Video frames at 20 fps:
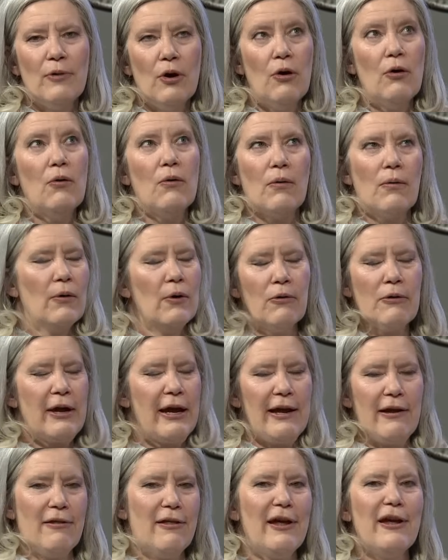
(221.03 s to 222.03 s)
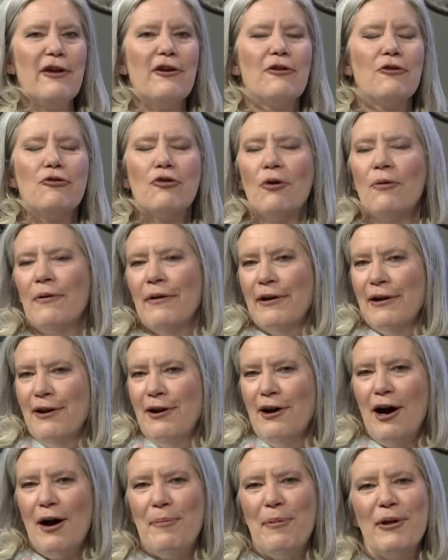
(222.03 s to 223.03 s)
Oh, okay, thank you. So
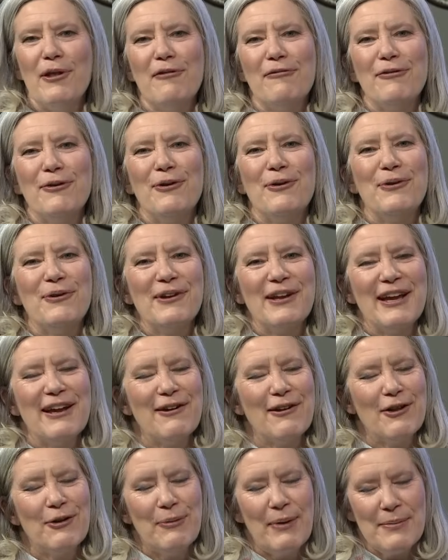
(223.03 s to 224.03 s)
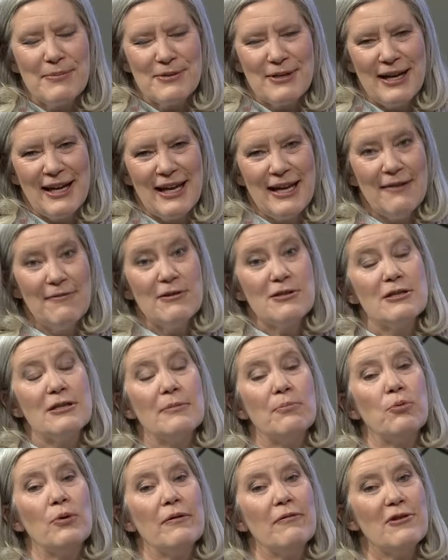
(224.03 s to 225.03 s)
hop on the phone, get on the website, give us
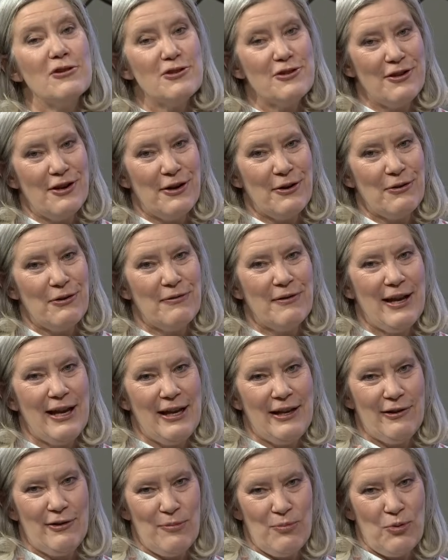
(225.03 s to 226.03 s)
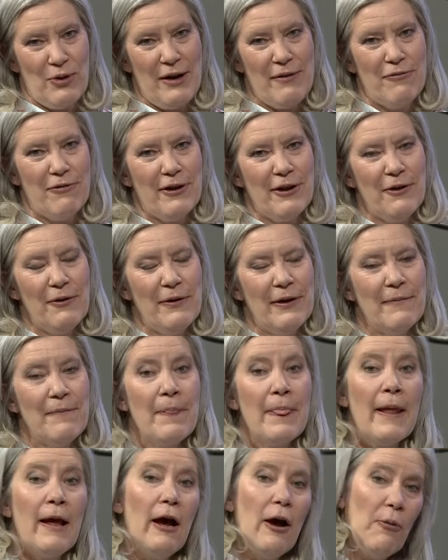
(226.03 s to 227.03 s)
the privilege and honor of getting to pray for you. And
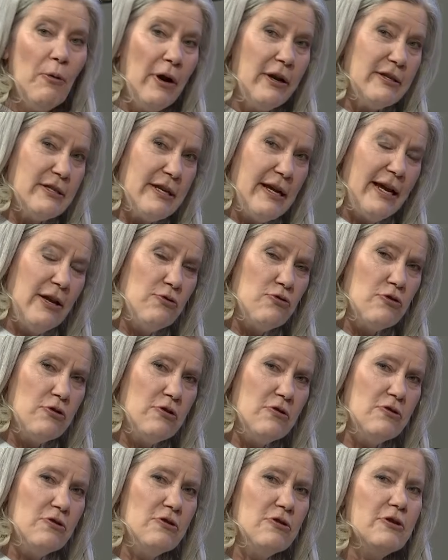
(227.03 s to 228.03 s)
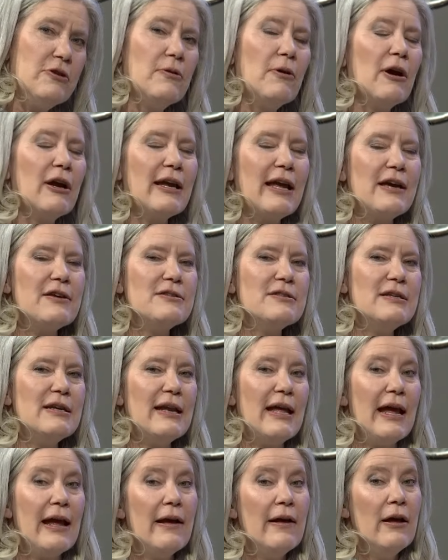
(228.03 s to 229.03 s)
I want to introduce to you our guest
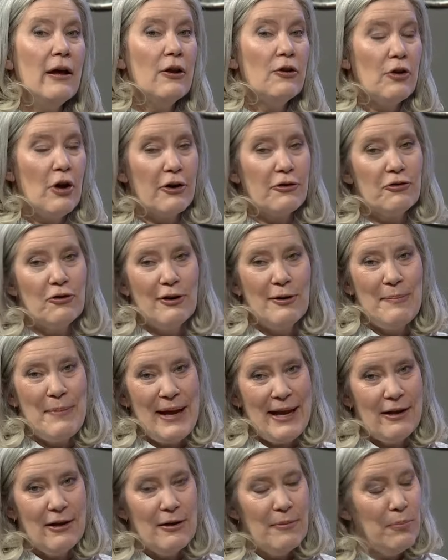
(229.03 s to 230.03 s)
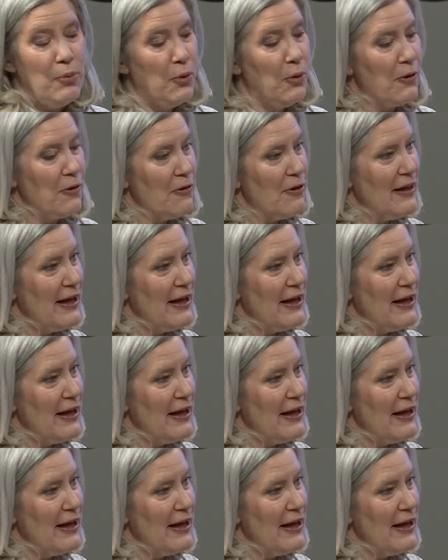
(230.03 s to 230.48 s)
today, Dr. Amanda Porter.